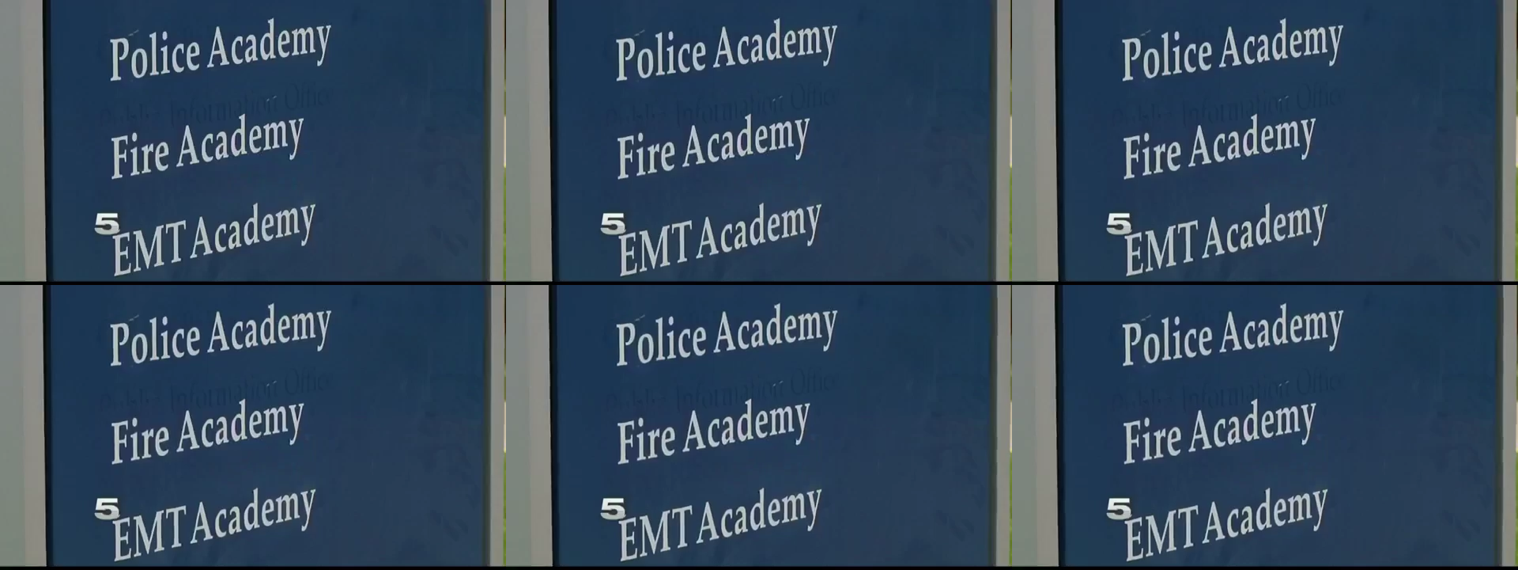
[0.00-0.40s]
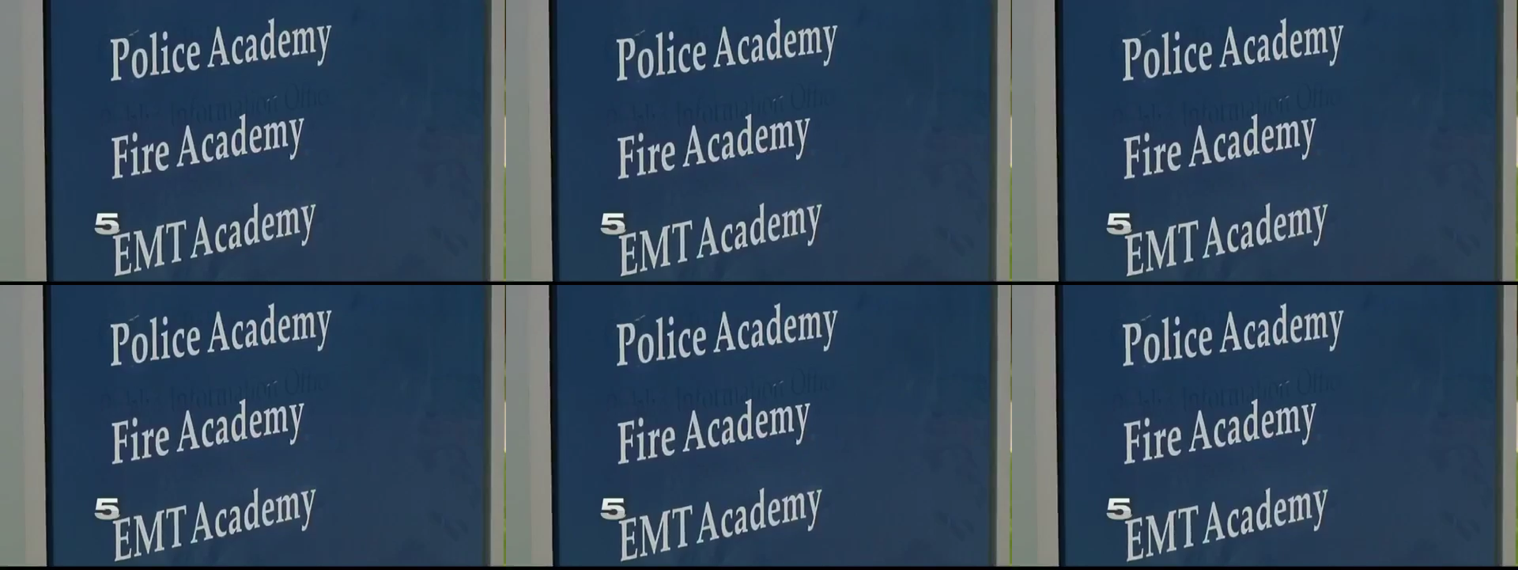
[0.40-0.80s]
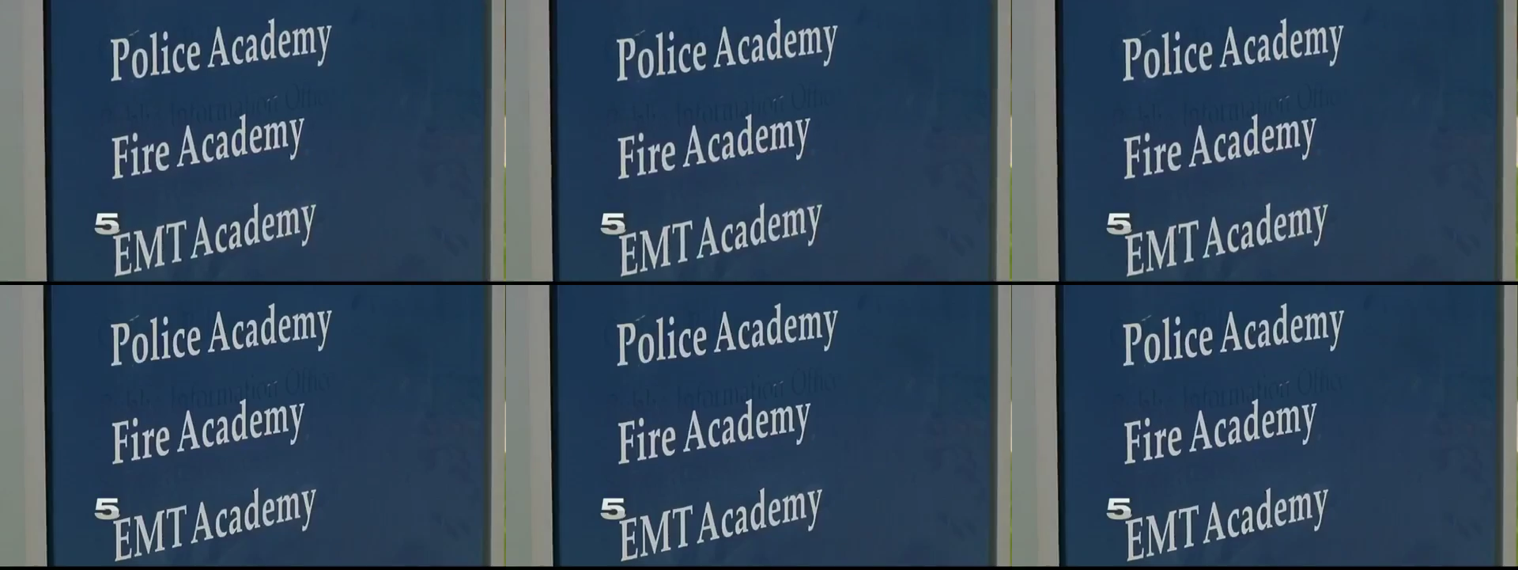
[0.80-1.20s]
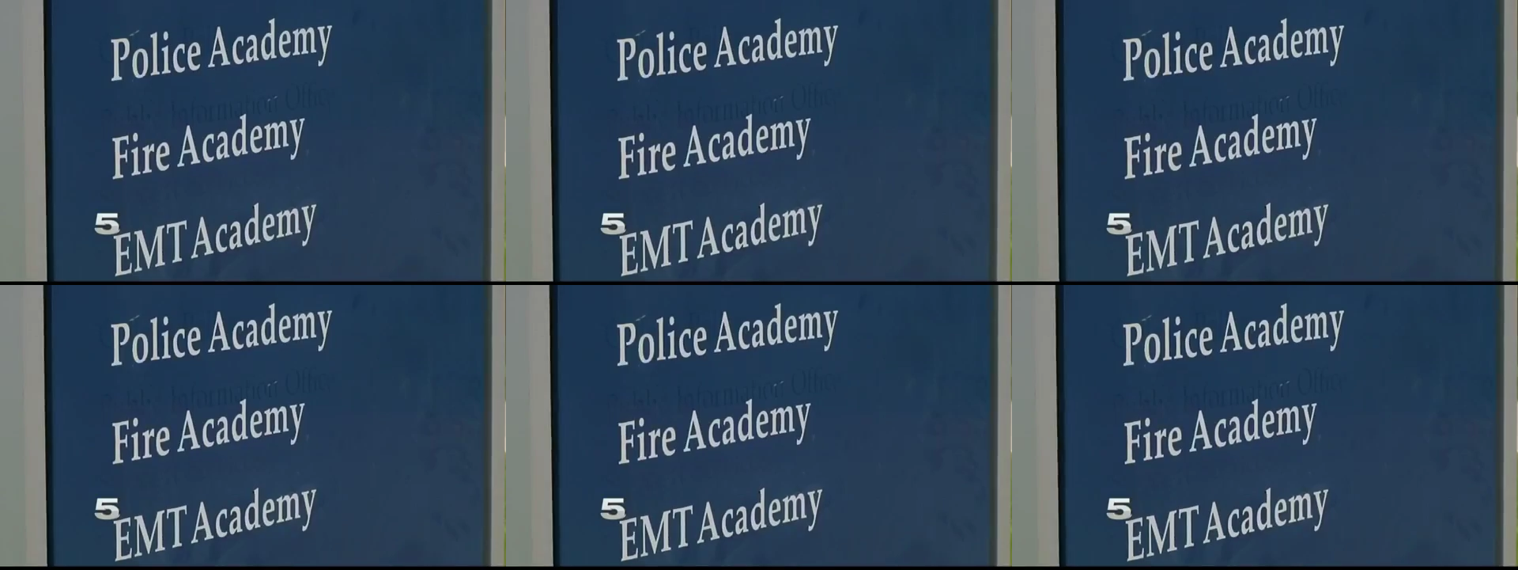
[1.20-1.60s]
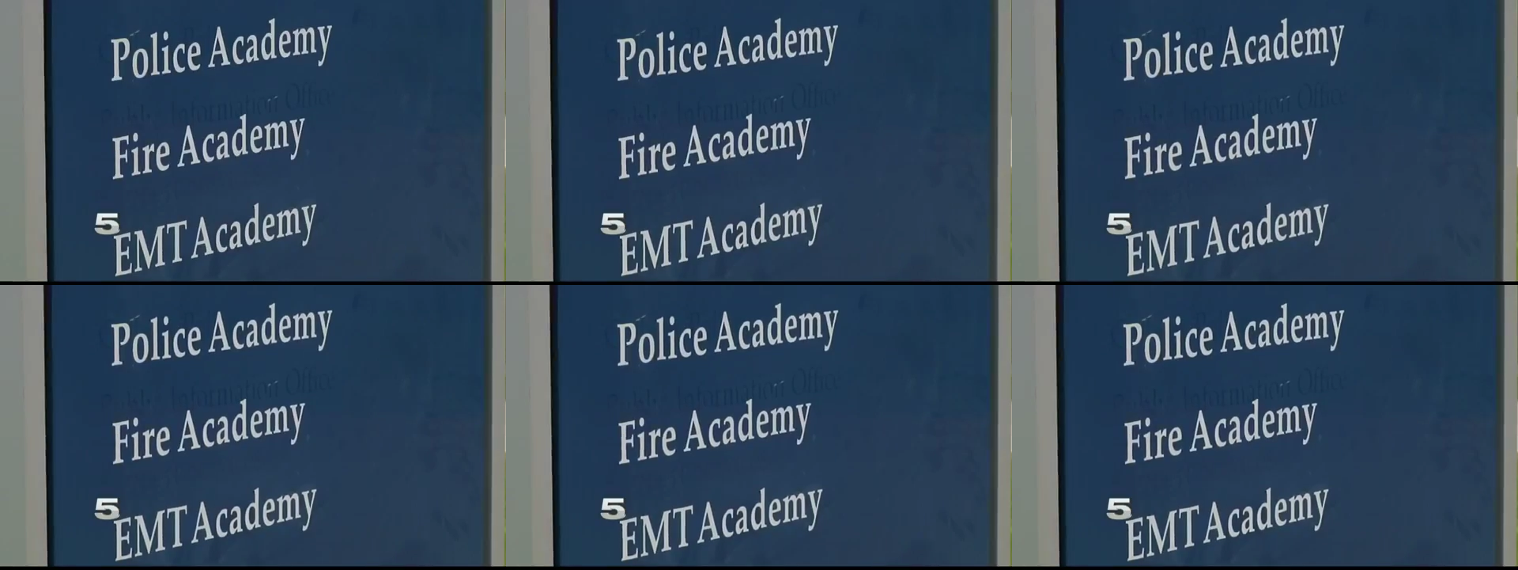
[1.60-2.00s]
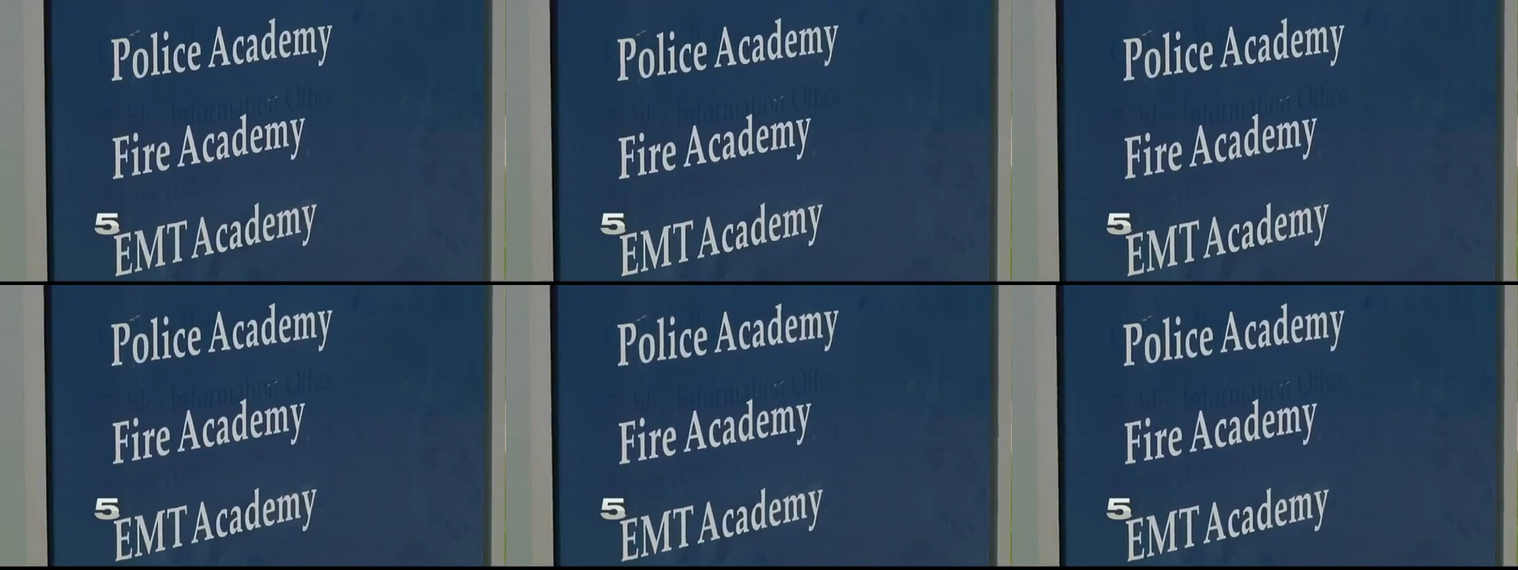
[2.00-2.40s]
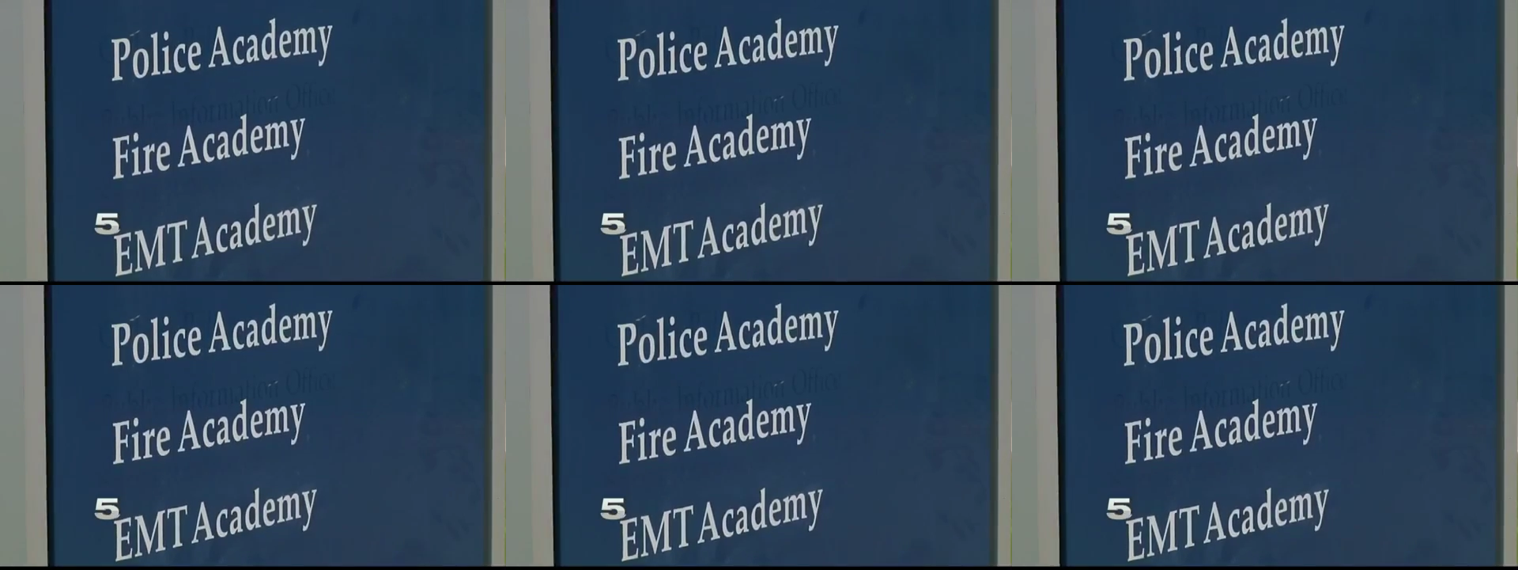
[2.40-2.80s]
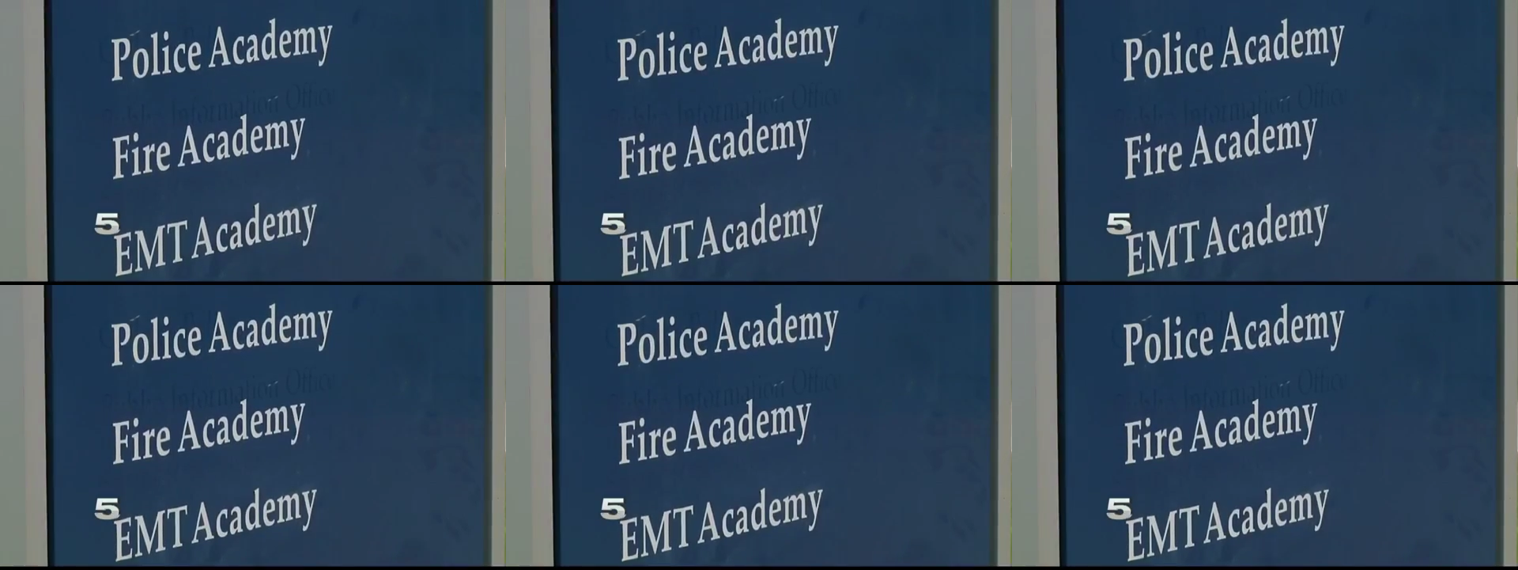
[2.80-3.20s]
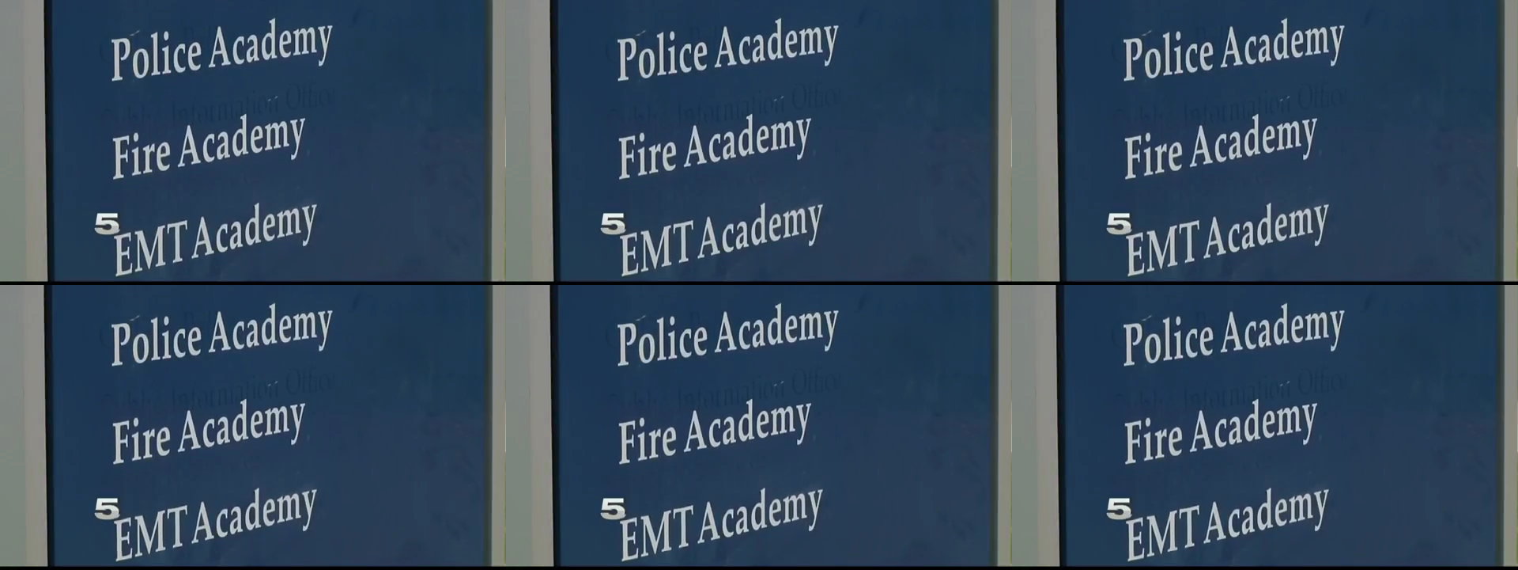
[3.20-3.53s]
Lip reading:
(no speaker visible)